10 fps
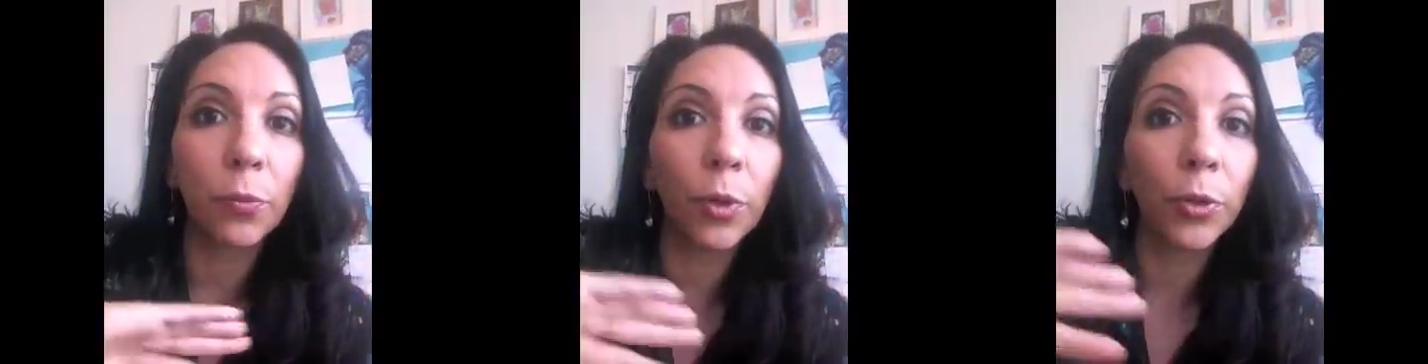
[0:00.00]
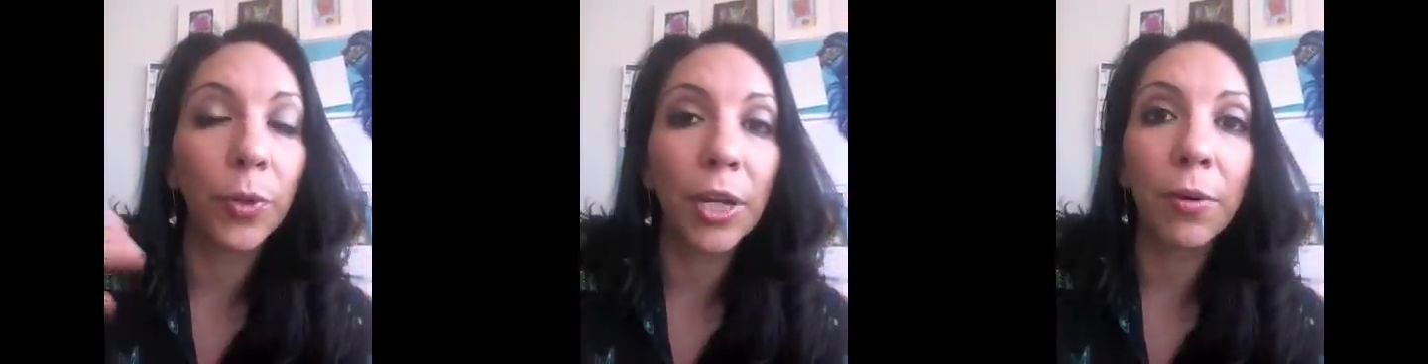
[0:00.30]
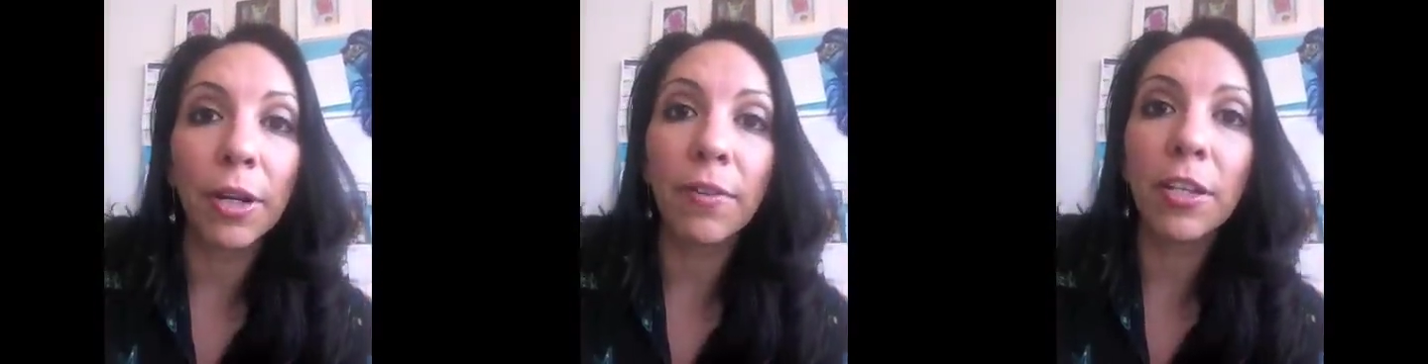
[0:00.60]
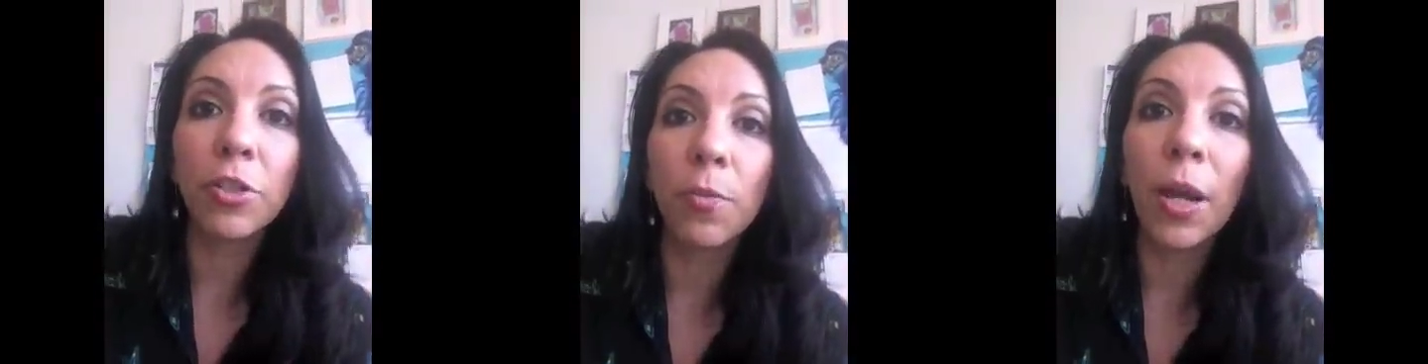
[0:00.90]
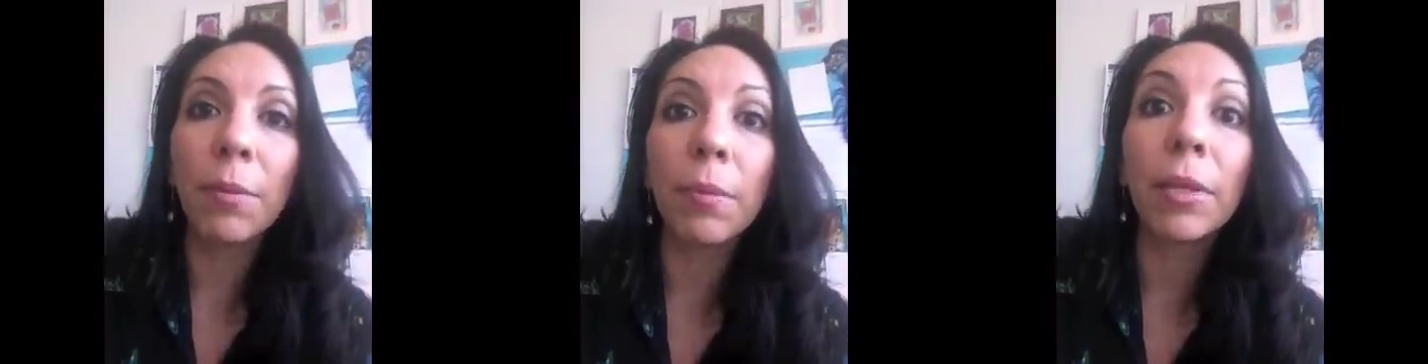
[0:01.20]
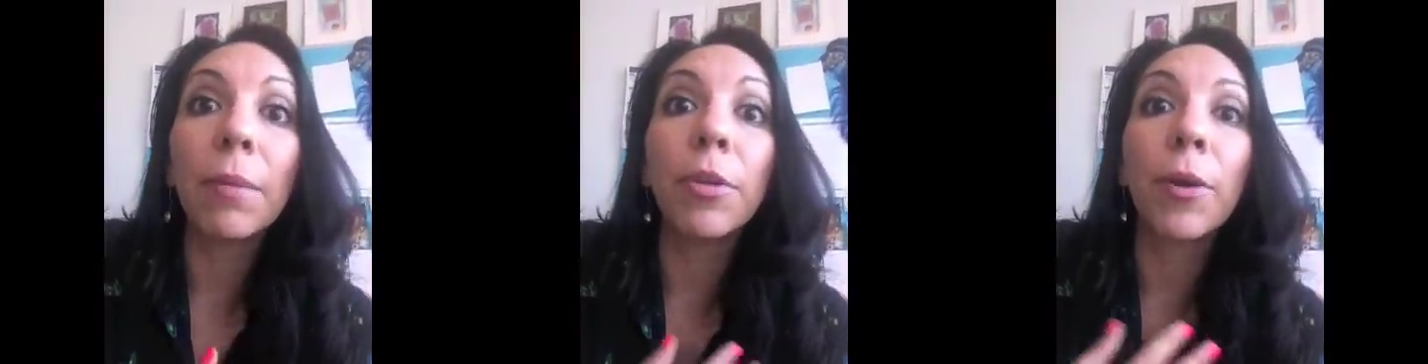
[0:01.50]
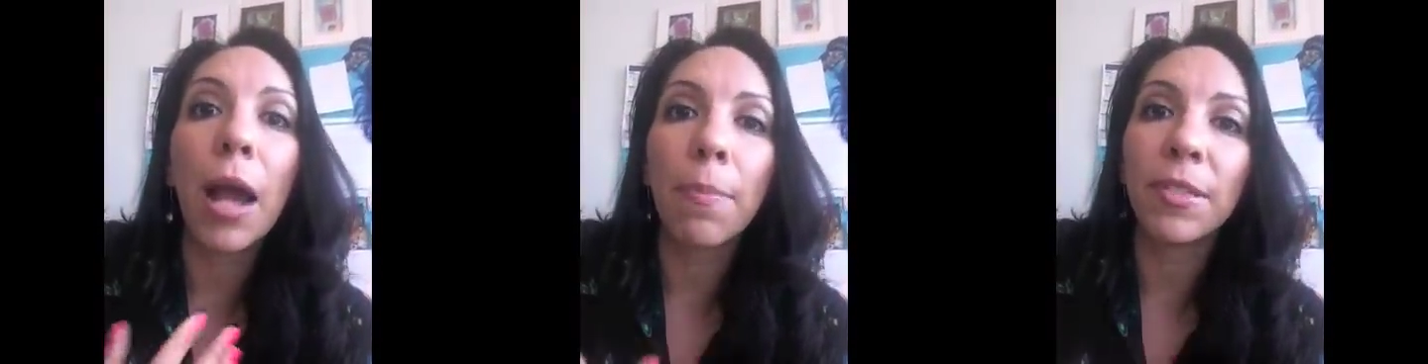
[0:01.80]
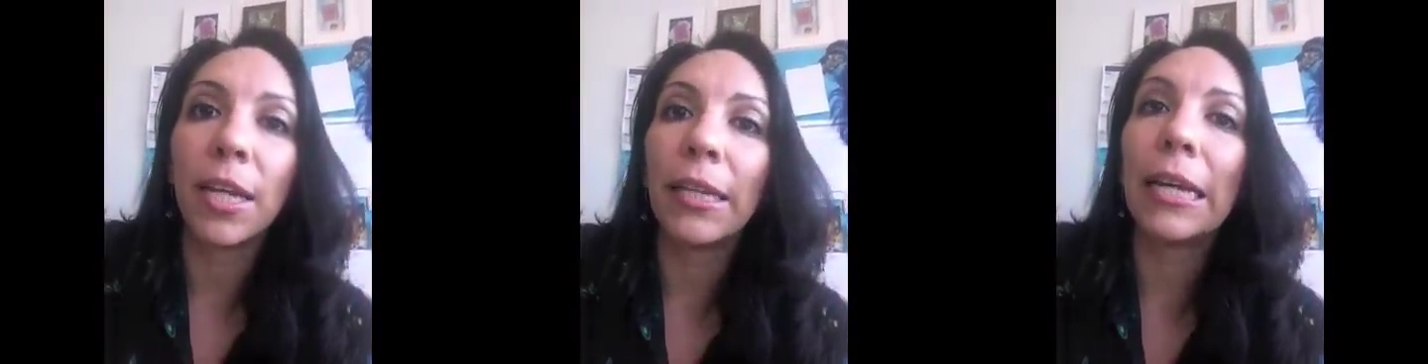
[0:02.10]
runaway cravings, you might be blaming your appetite.